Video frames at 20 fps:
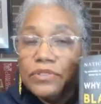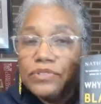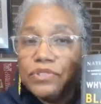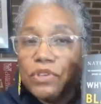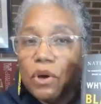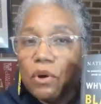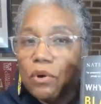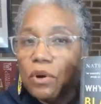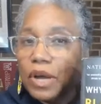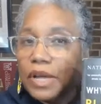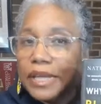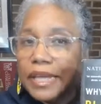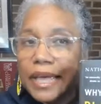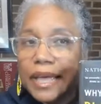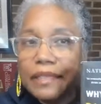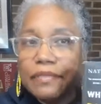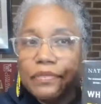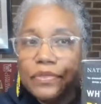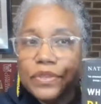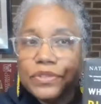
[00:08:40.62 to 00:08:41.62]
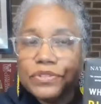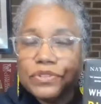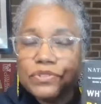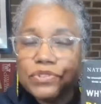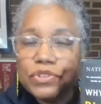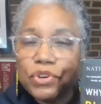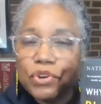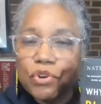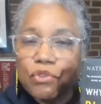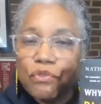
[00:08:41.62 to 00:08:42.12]
So again, this
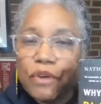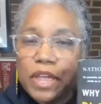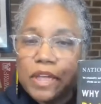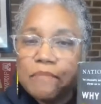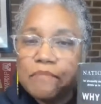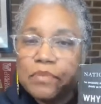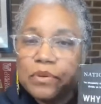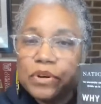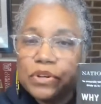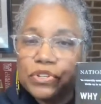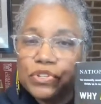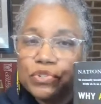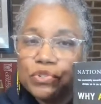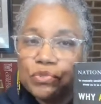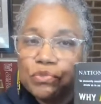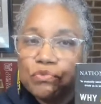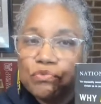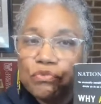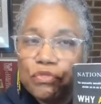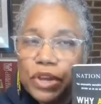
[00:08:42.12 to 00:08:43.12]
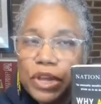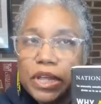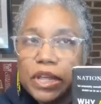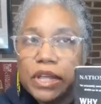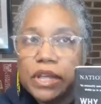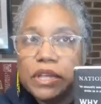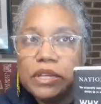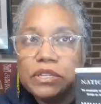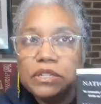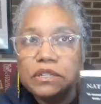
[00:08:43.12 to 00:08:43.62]
is a great book to
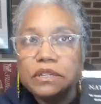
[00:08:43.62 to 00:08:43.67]
read,